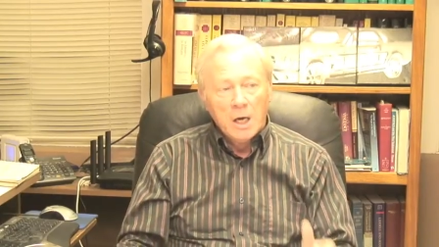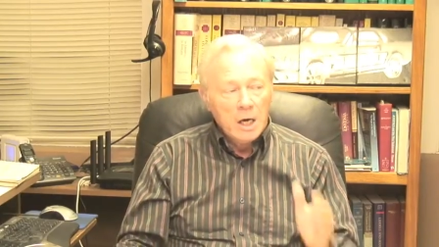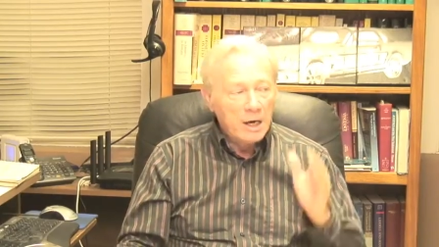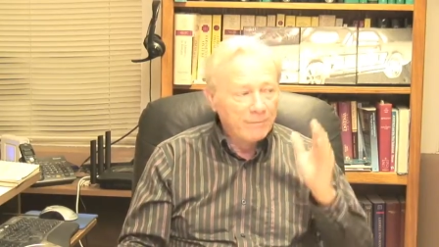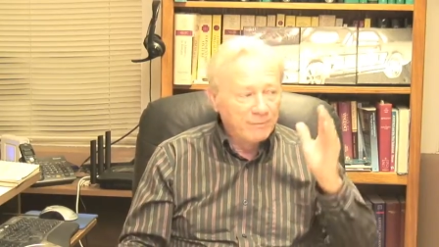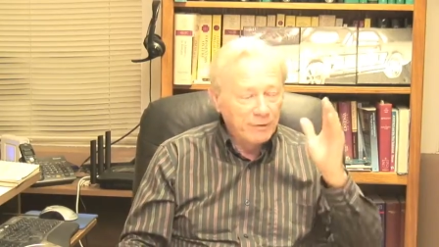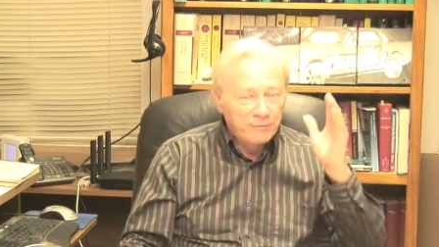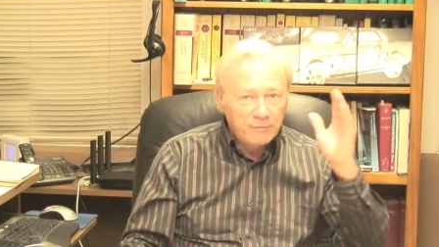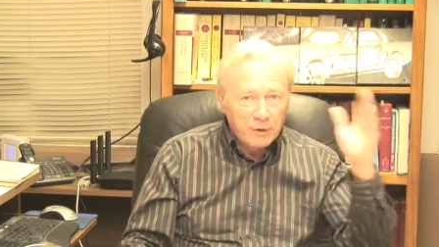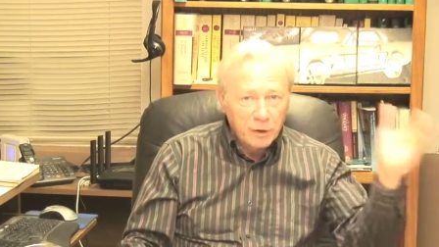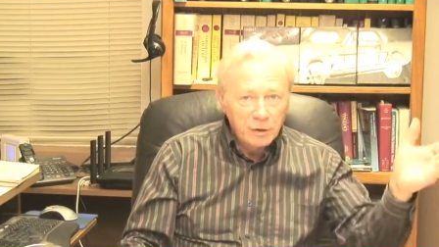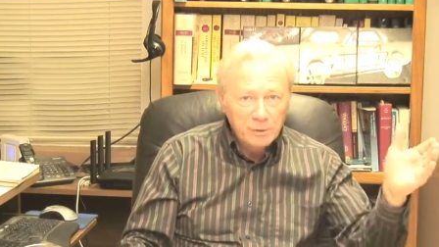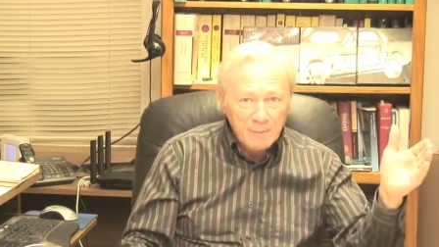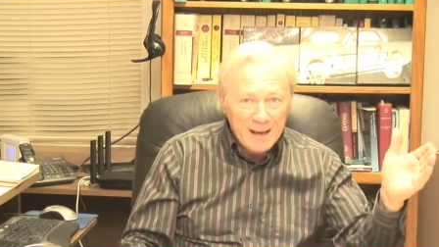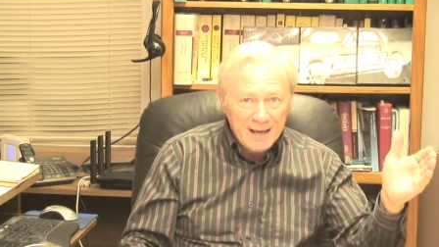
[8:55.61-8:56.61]
of the
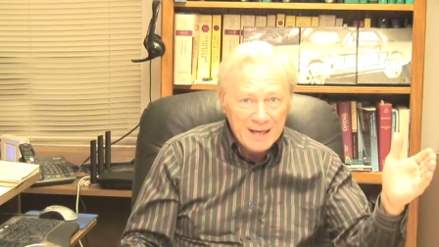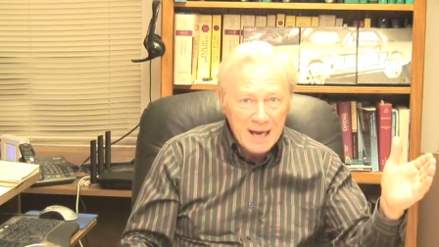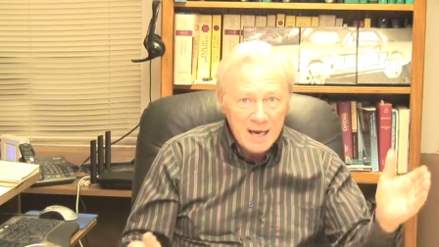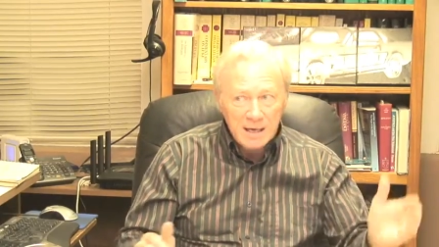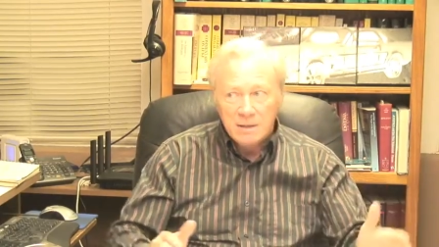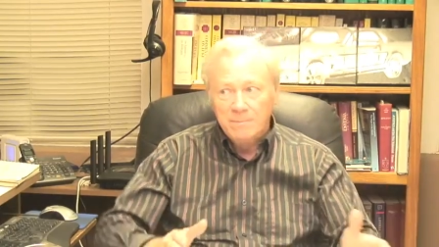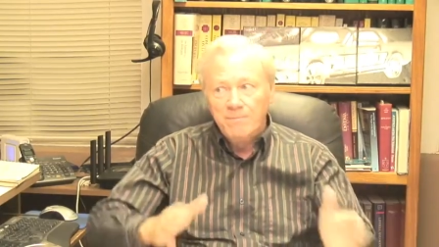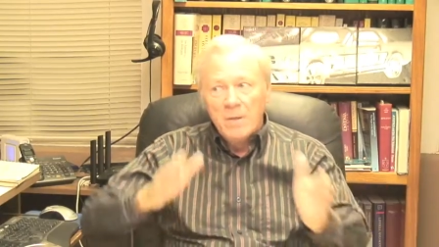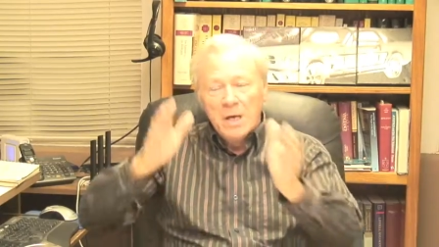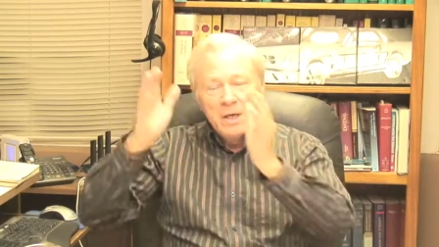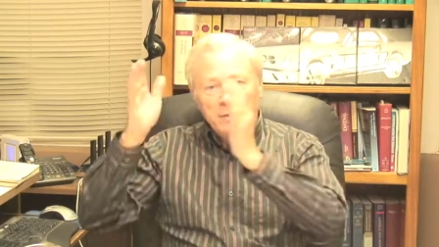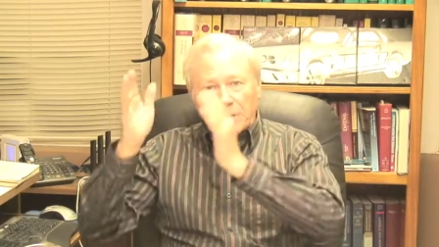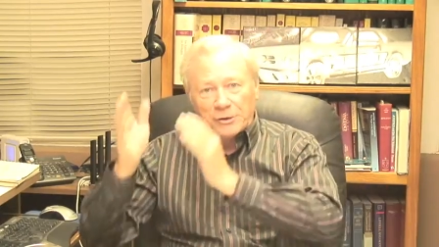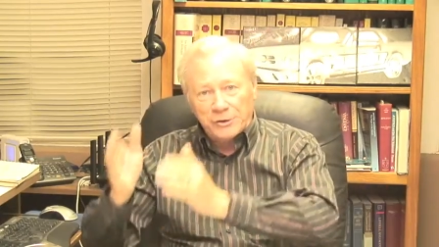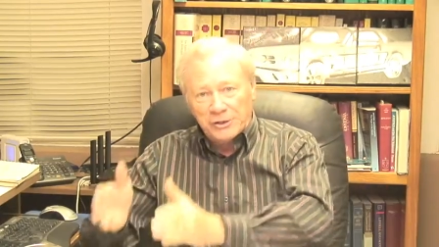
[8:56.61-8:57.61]
first man Adam,
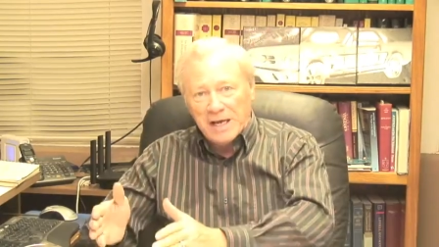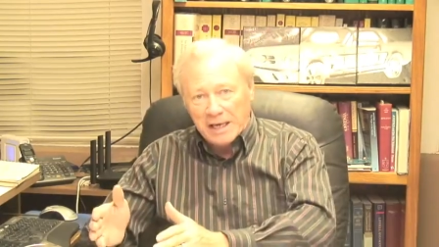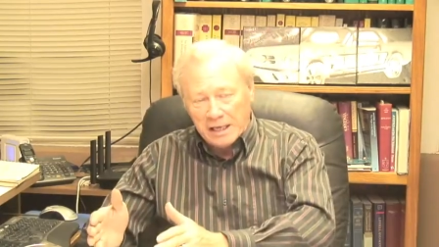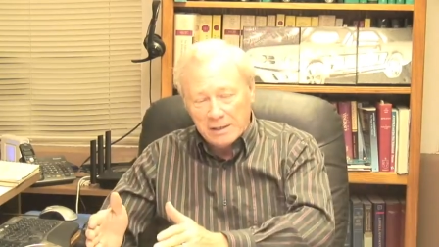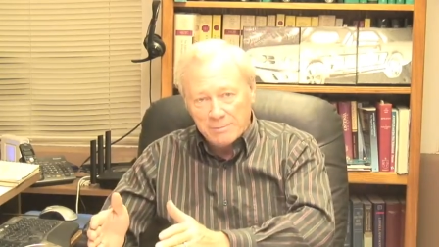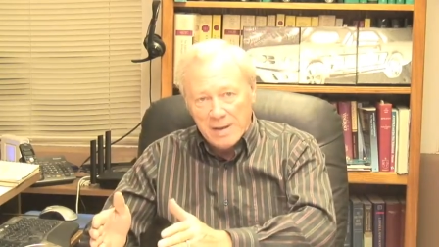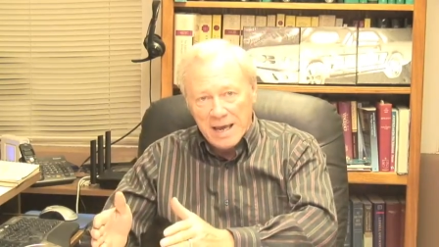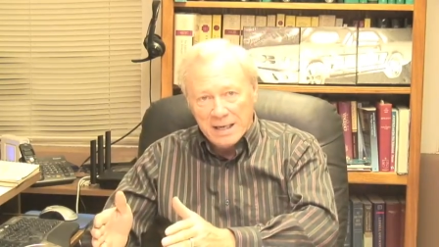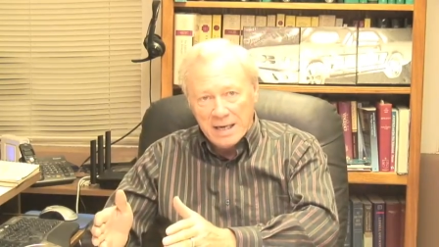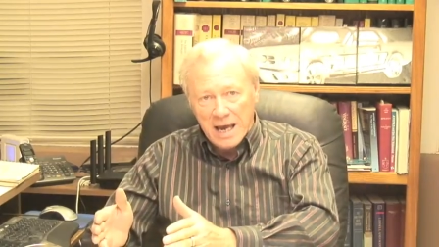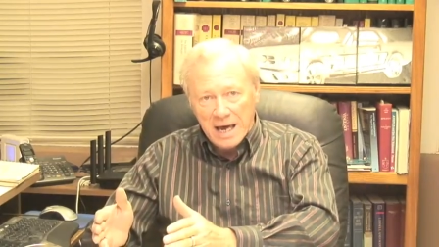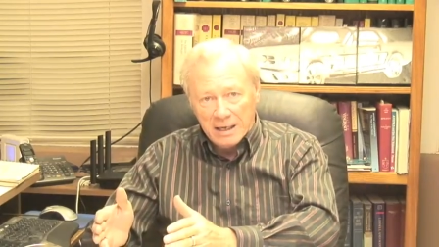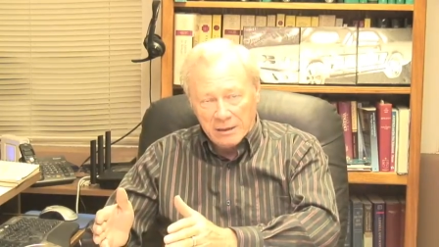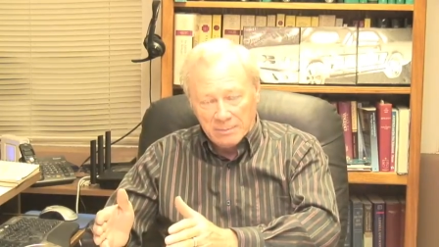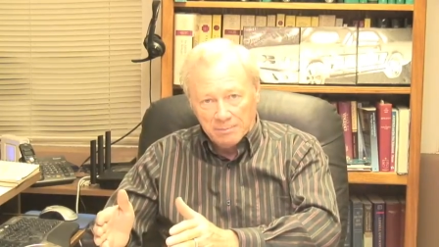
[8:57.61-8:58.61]
the second man
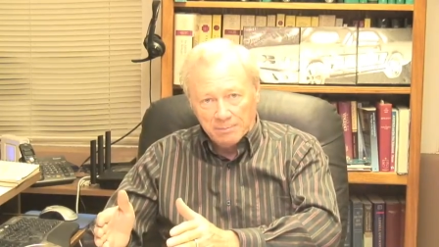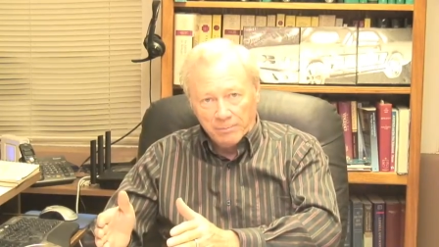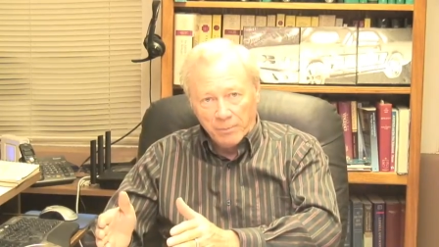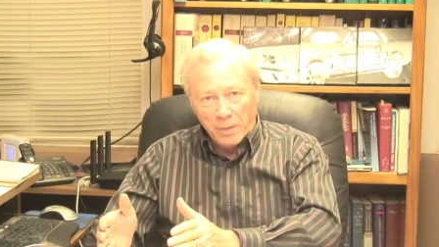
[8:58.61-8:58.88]
Adam.